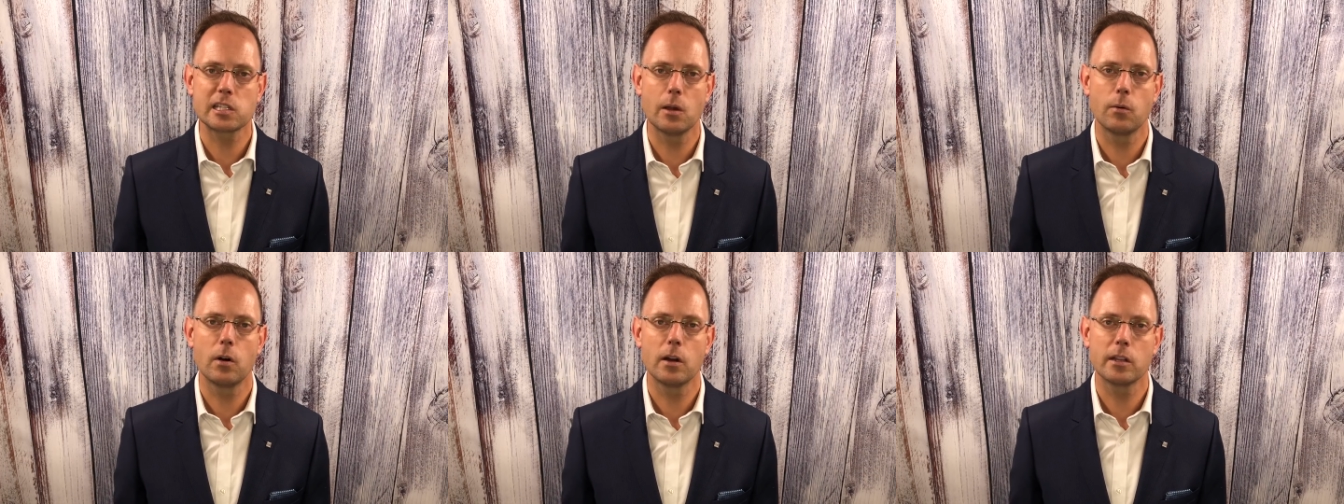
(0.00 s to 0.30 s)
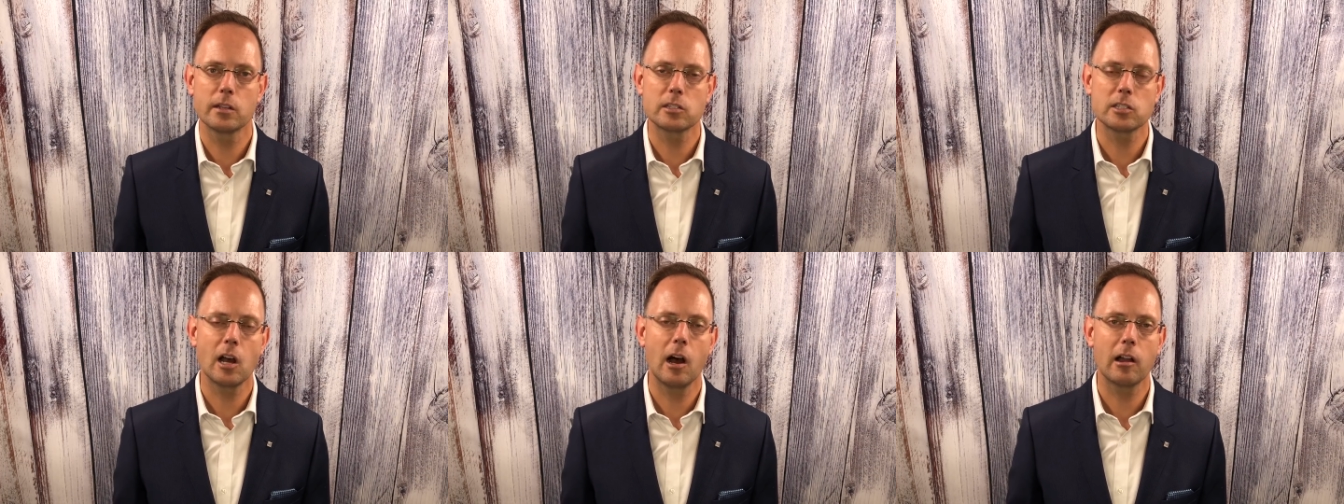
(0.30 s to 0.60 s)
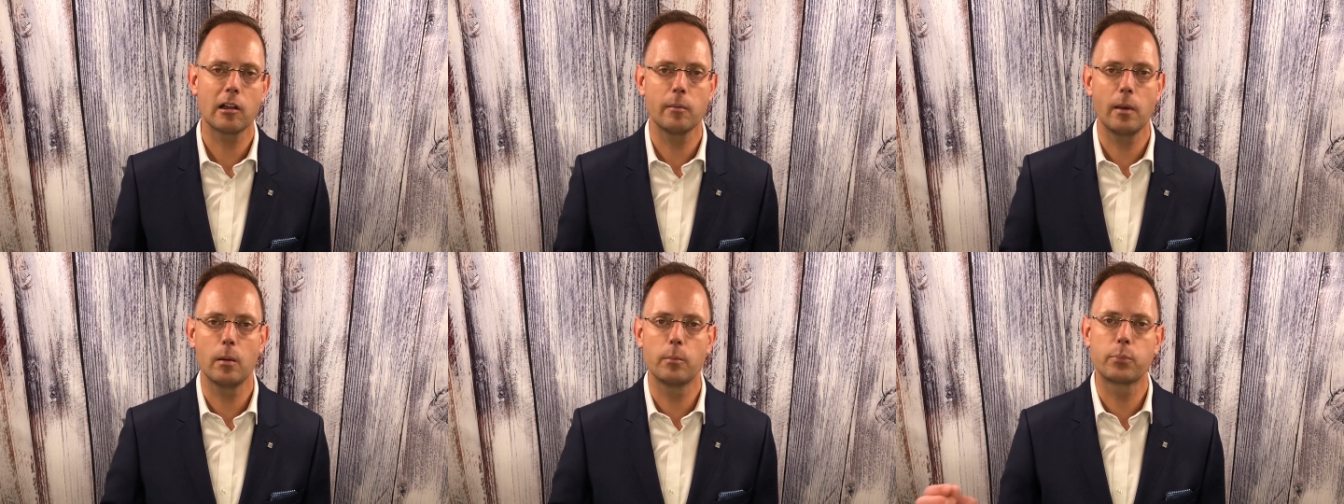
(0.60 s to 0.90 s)
I want to
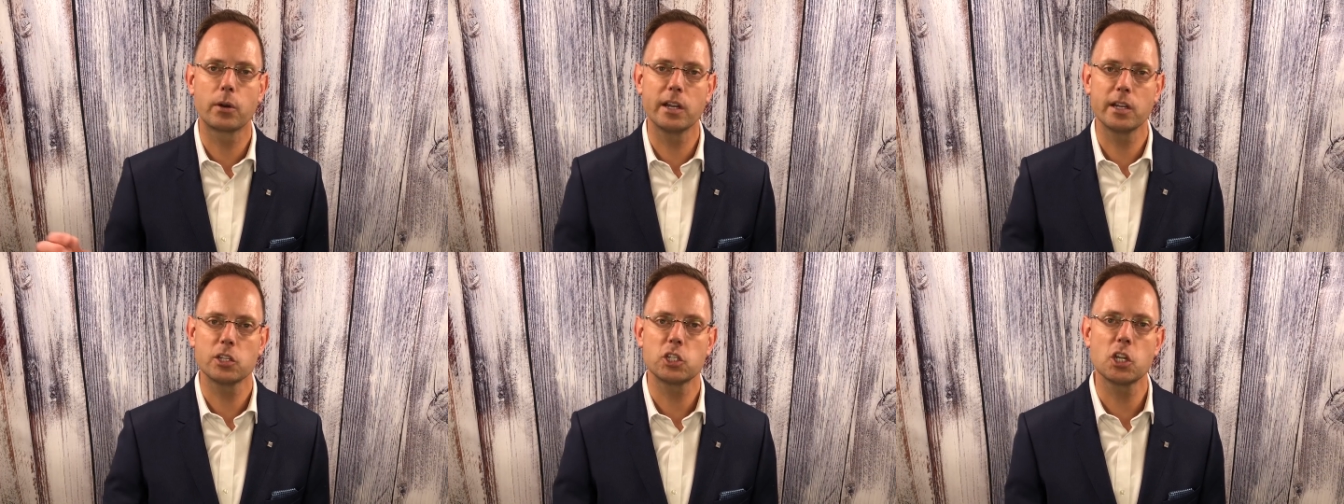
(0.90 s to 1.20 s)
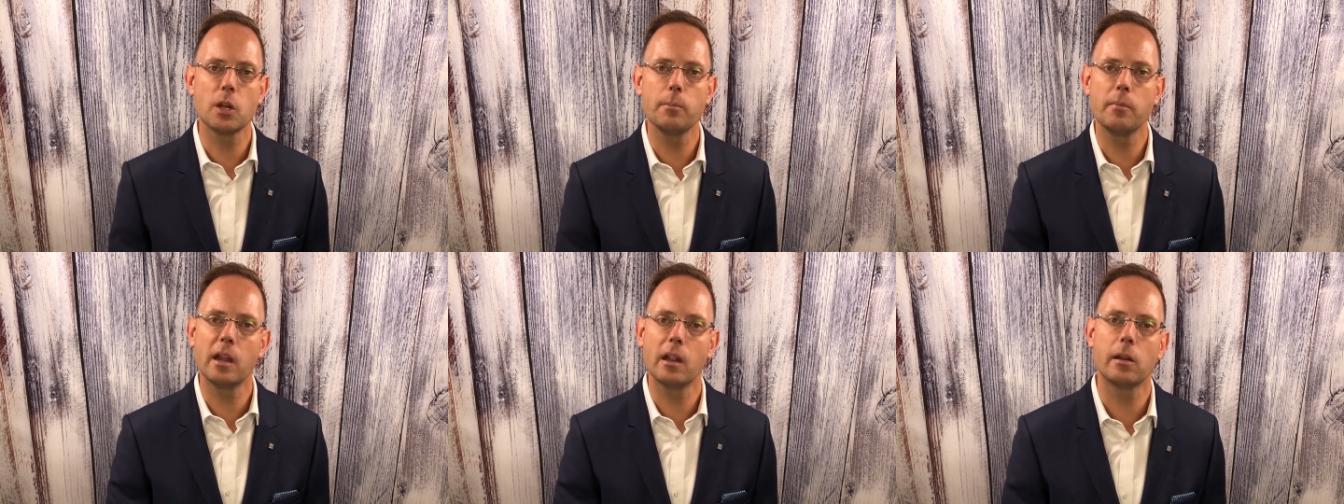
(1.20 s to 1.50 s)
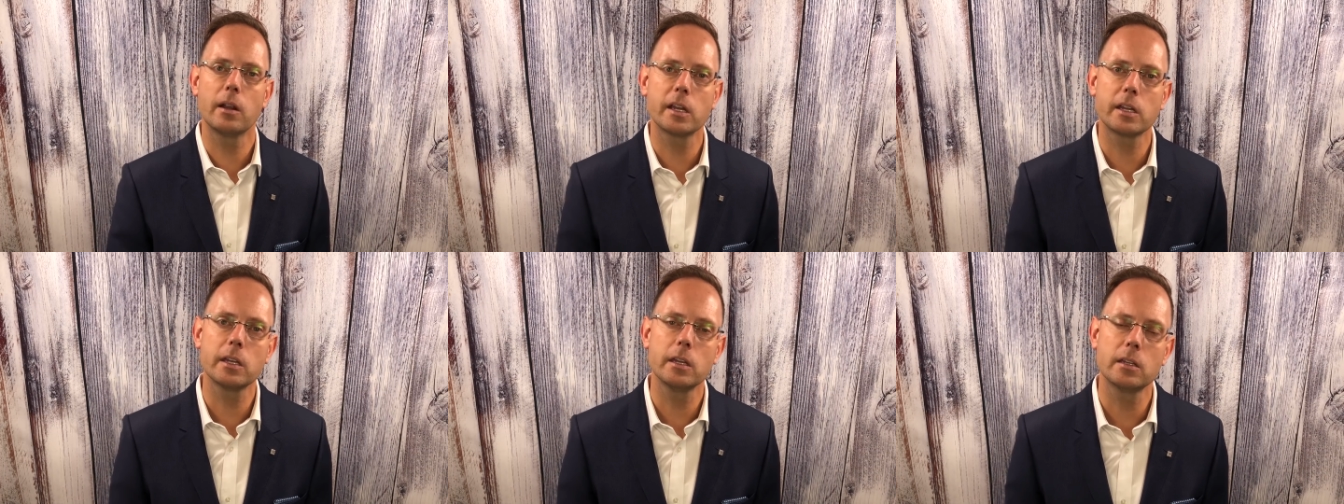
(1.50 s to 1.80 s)
talk about British
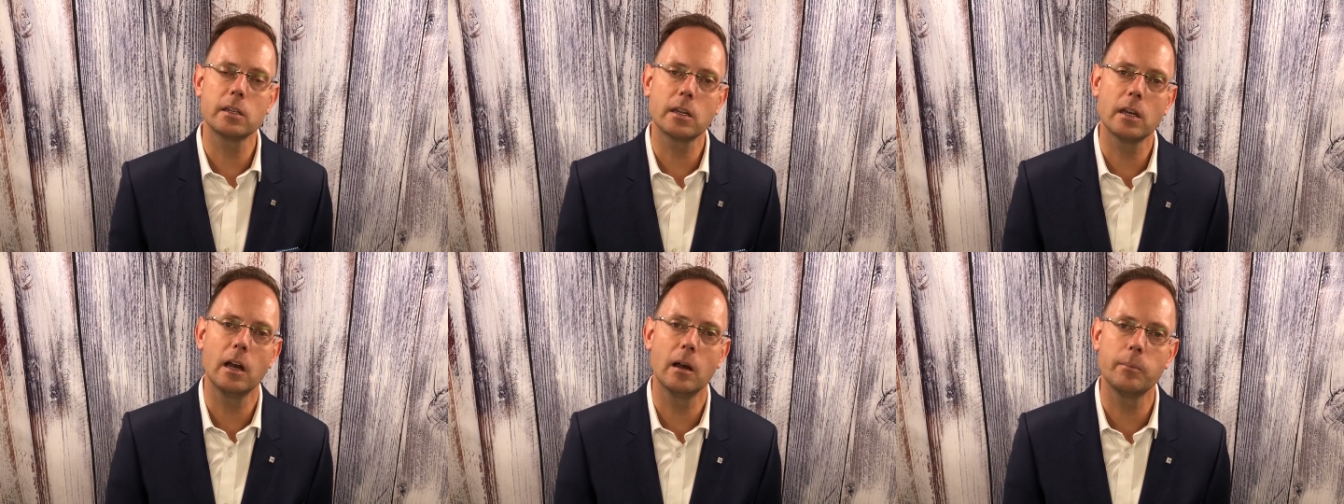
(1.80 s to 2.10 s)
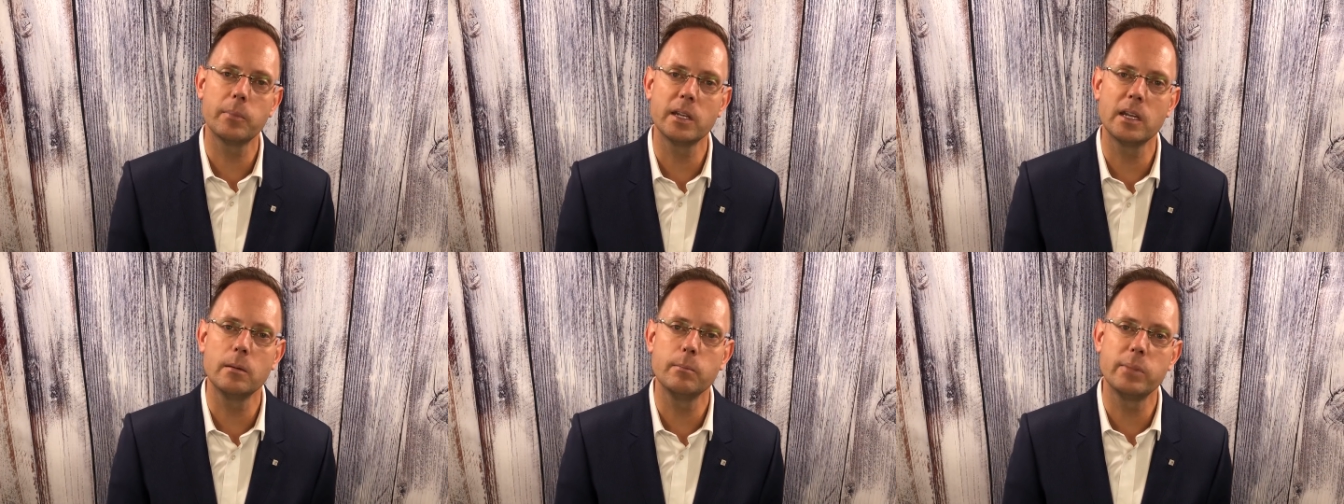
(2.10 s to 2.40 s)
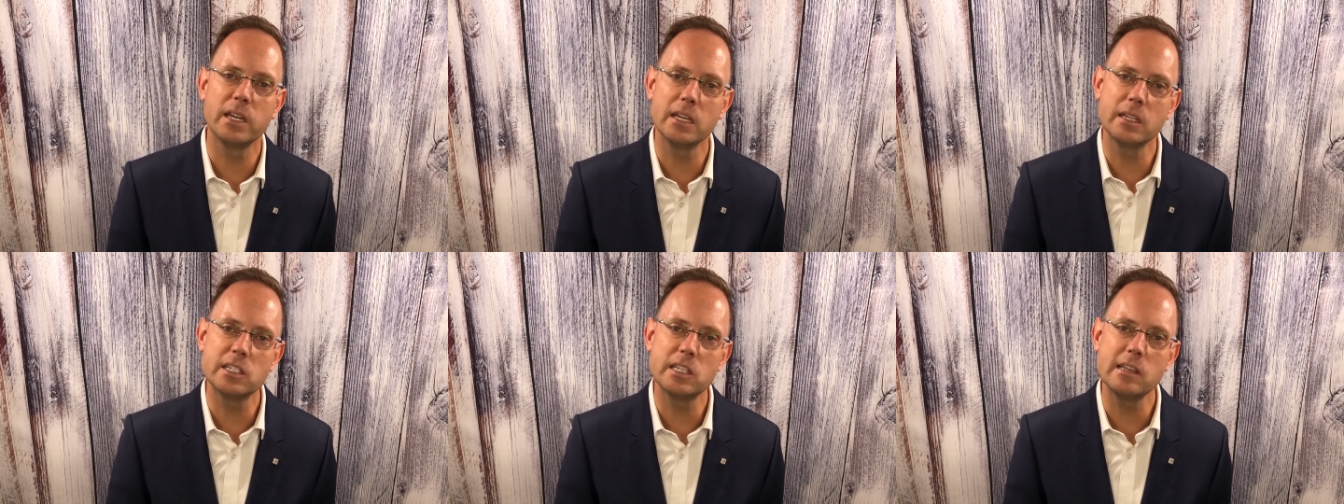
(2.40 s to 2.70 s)
American company,
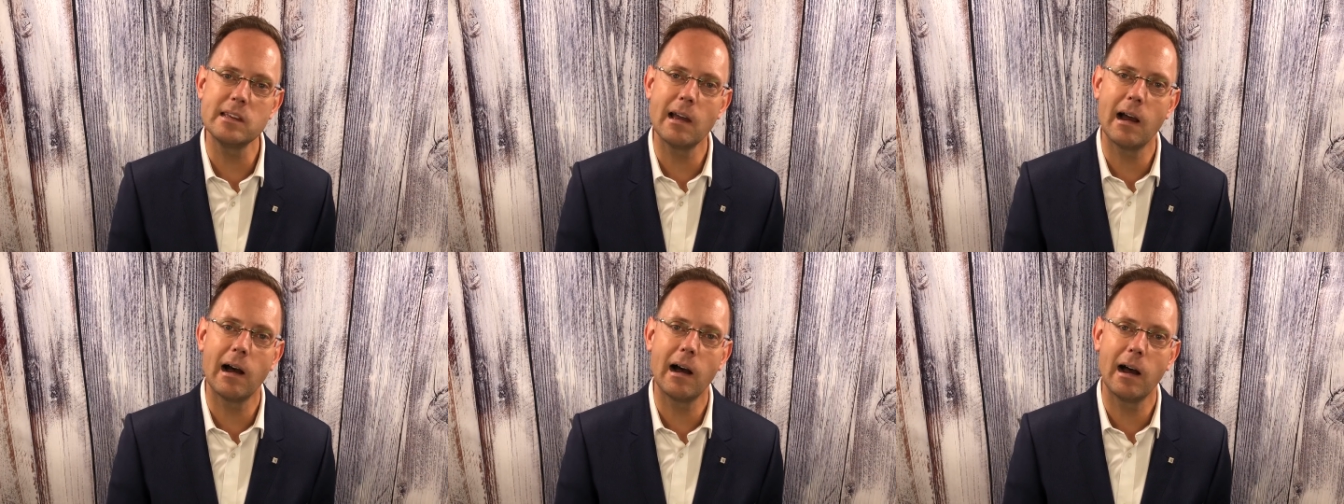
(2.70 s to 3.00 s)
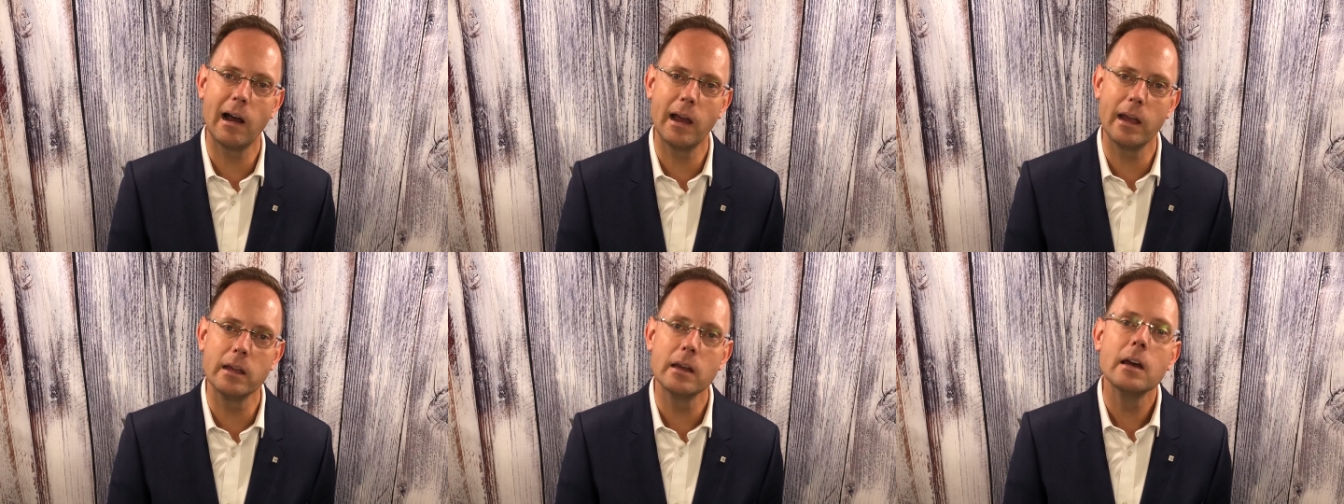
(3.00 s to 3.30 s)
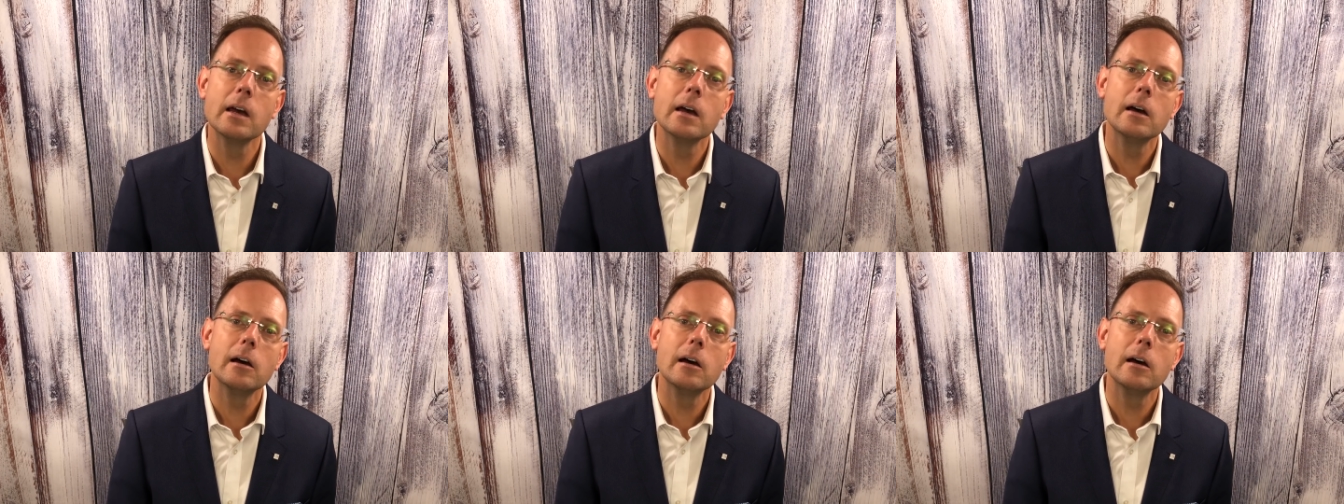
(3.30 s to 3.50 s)
BTI.